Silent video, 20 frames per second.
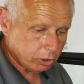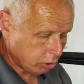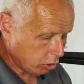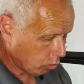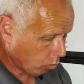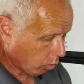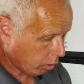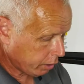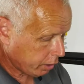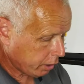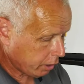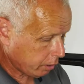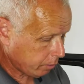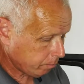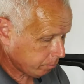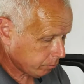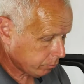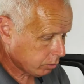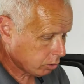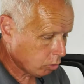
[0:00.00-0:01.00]
new one in,
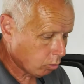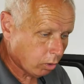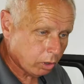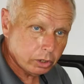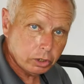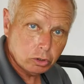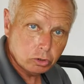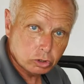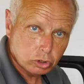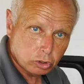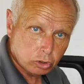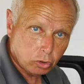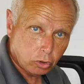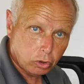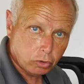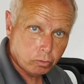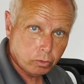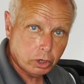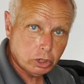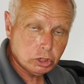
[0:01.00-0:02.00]
you want to use a
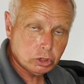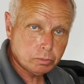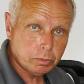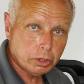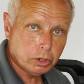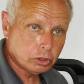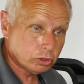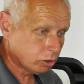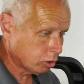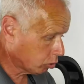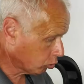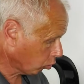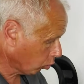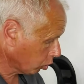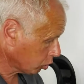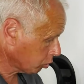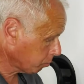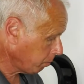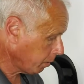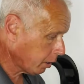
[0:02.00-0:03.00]
torque wrench because the
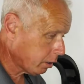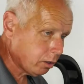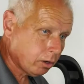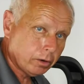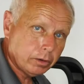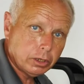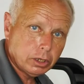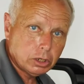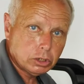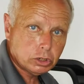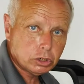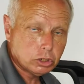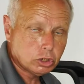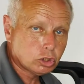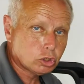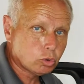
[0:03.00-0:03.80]
torque spec on this is